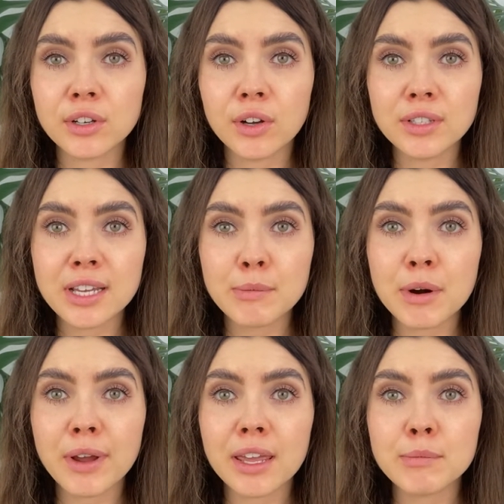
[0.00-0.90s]

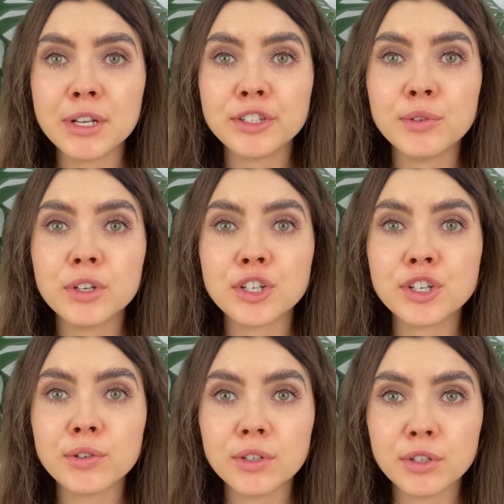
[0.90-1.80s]
Goldhamer recommend doing a
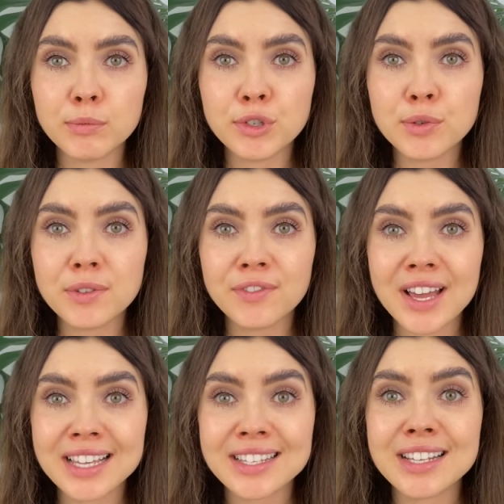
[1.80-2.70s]
short term juice
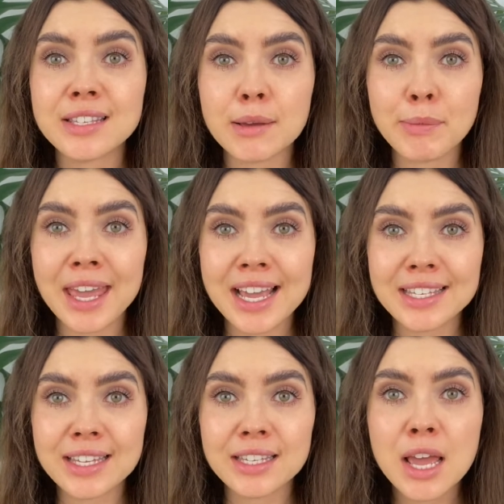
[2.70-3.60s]
fast in some
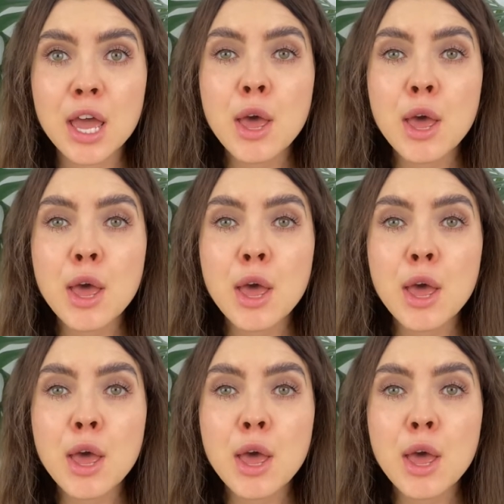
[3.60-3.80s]
cases